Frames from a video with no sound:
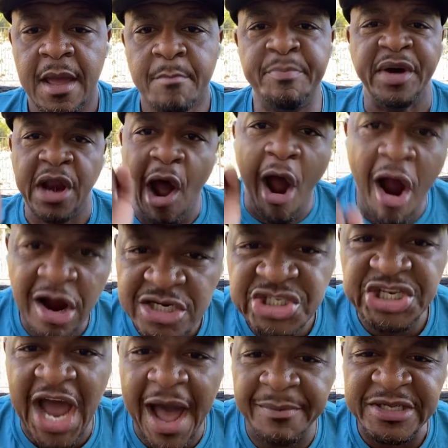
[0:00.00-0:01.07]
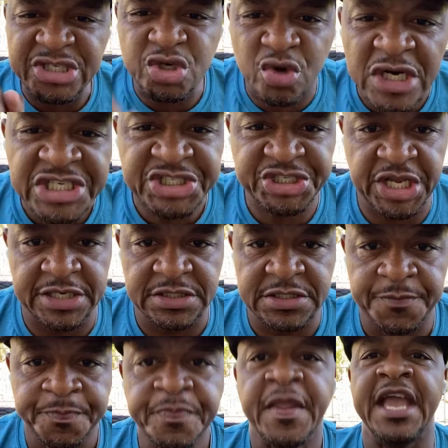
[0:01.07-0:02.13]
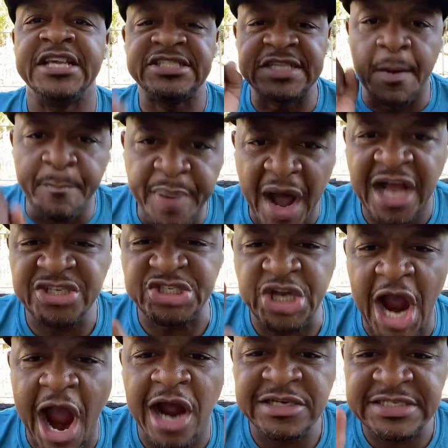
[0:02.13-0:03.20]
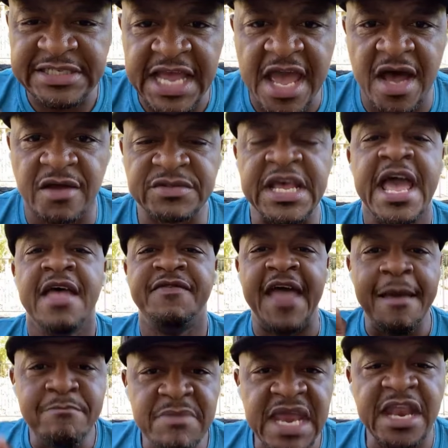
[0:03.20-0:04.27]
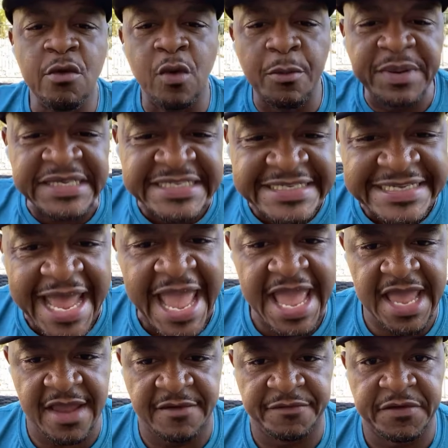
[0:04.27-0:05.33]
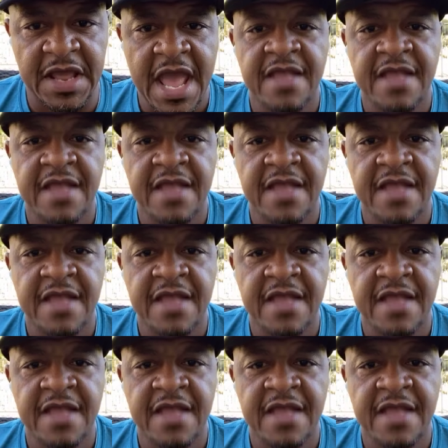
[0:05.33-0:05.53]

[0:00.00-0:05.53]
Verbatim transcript: But our job as Christians is to posture ourselves that many will be saved,